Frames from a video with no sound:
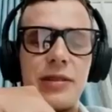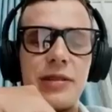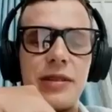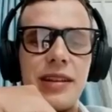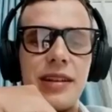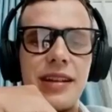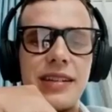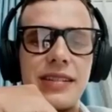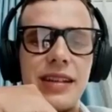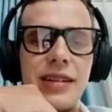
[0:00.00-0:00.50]
to the
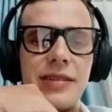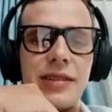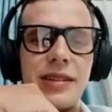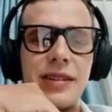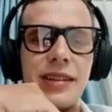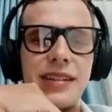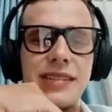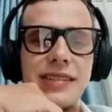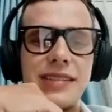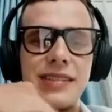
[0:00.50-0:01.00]
next level,
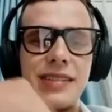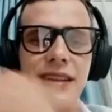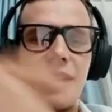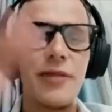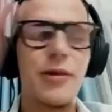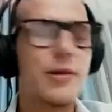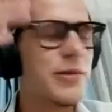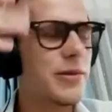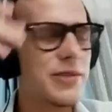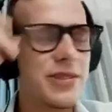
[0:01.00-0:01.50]
I guess. Yeah,
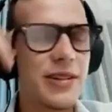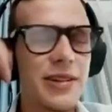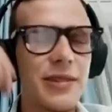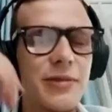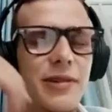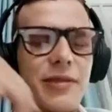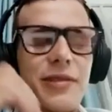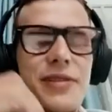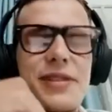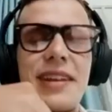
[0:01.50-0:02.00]
what sorry,
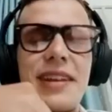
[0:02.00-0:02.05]
what were you